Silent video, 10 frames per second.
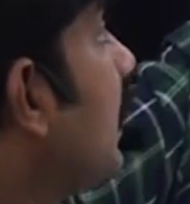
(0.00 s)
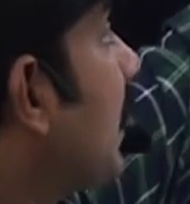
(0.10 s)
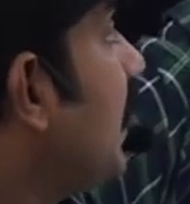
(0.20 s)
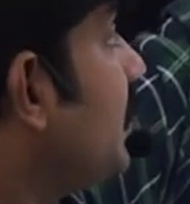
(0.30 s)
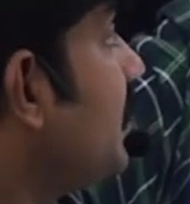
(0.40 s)

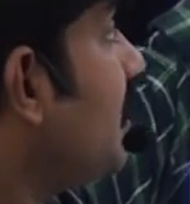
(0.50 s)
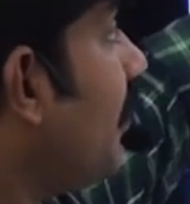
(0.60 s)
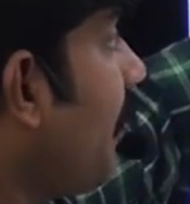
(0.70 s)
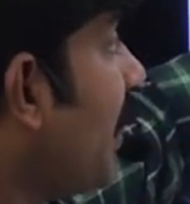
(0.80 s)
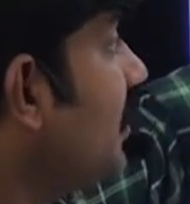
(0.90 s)

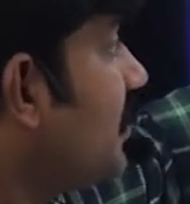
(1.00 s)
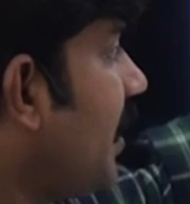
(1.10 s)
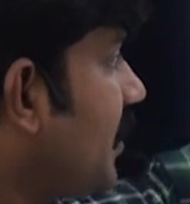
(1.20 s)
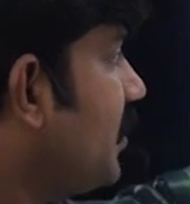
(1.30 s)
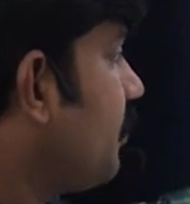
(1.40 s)
customized
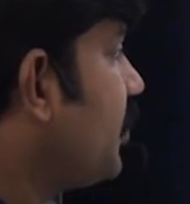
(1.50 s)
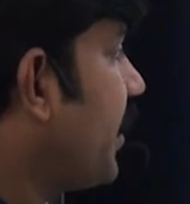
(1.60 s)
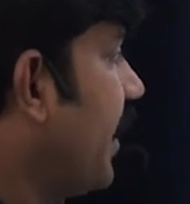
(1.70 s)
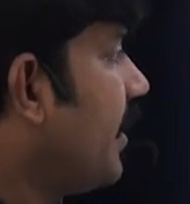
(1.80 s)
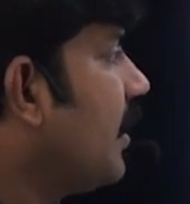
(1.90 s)

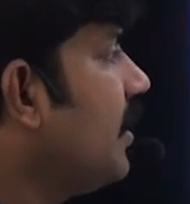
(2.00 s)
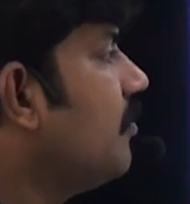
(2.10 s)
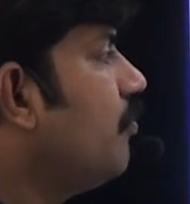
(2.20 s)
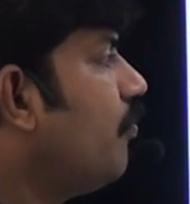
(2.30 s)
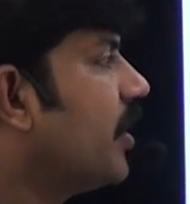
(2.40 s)
exception handling
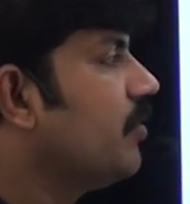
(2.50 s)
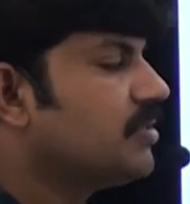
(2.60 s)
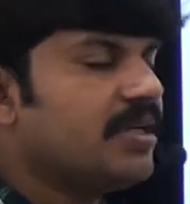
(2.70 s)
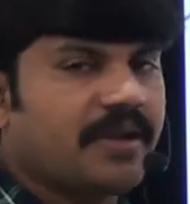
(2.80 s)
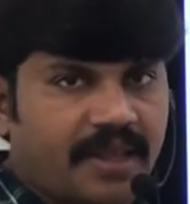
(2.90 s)
by
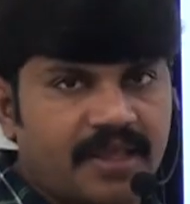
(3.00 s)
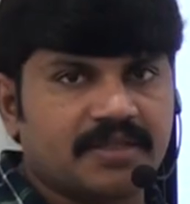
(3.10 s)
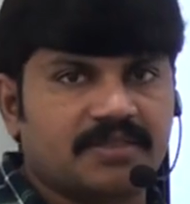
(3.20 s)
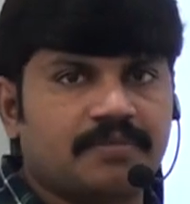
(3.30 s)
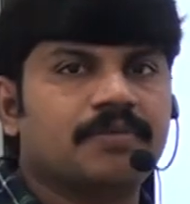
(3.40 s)
using try
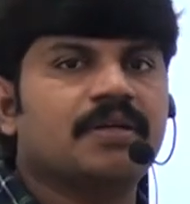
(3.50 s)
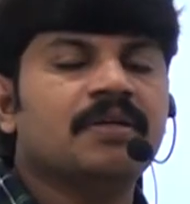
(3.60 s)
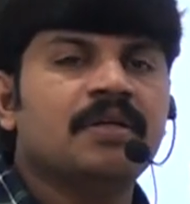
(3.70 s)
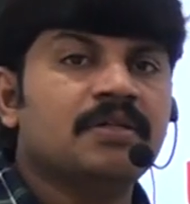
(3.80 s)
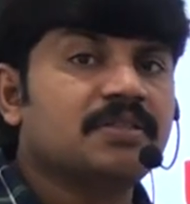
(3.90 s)
except.
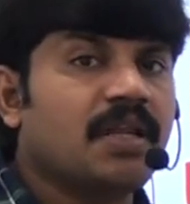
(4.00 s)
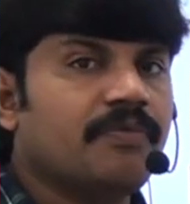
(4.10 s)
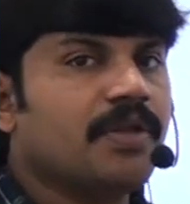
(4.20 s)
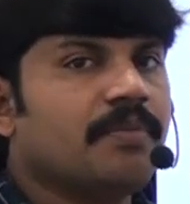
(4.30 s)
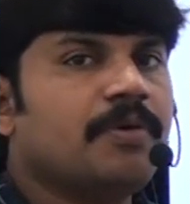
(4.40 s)
Sir, have
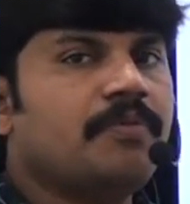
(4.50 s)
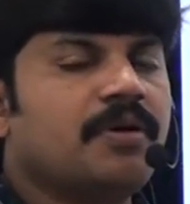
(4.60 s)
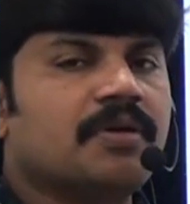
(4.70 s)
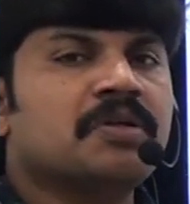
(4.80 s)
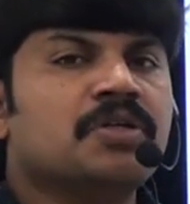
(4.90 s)
you
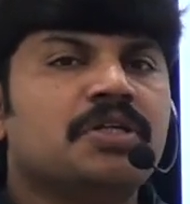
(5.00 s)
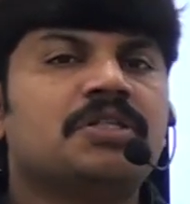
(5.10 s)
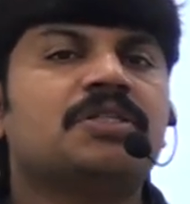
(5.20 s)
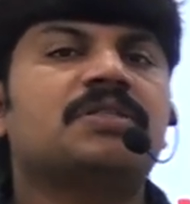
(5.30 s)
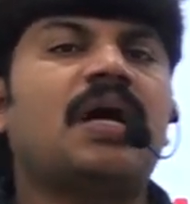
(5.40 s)
remembered? It
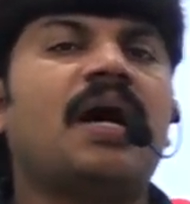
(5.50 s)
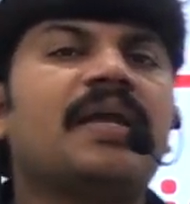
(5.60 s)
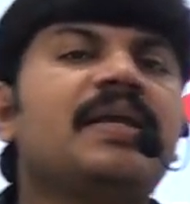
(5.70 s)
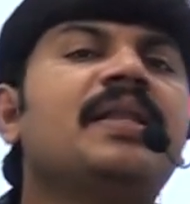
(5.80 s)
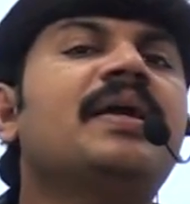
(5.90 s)
is
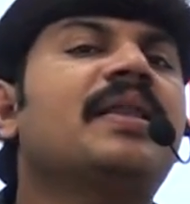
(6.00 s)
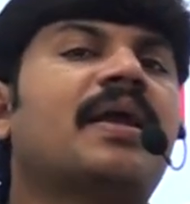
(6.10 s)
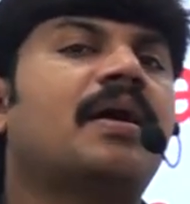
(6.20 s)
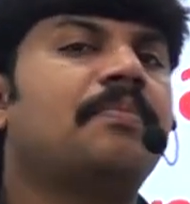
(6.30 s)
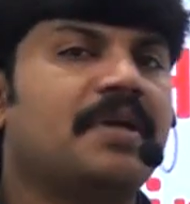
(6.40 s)
highly
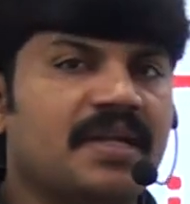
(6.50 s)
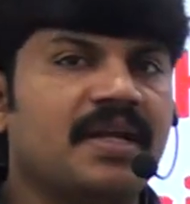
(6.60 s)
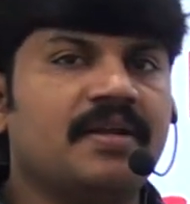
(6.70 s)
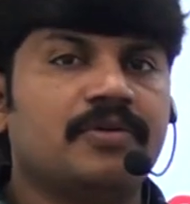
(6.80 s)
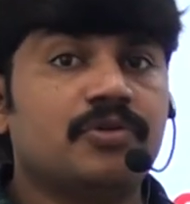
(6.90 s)

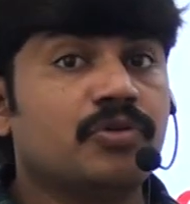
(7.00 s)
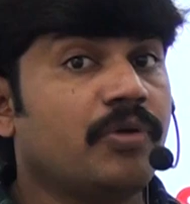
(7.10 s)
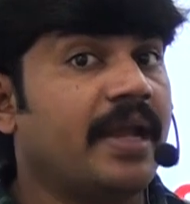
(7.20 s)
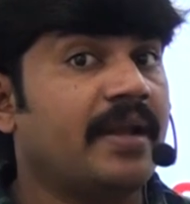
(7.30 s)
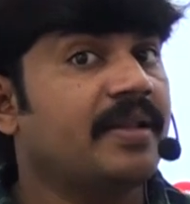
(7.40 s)
recommended to
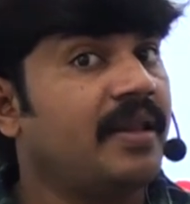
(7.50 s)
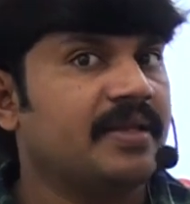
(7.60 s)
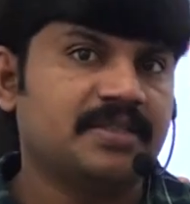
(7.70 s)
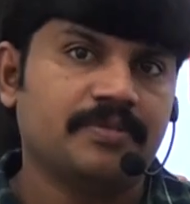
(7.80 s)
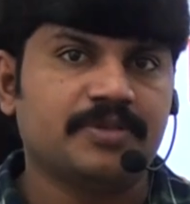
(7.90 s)
handle
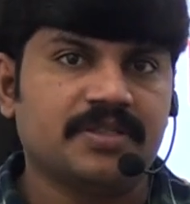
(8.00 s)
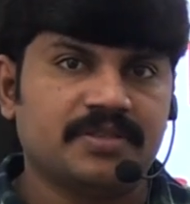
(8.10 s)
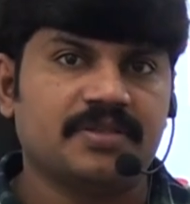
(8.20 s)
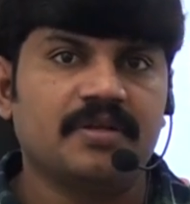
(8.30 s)
exceptions.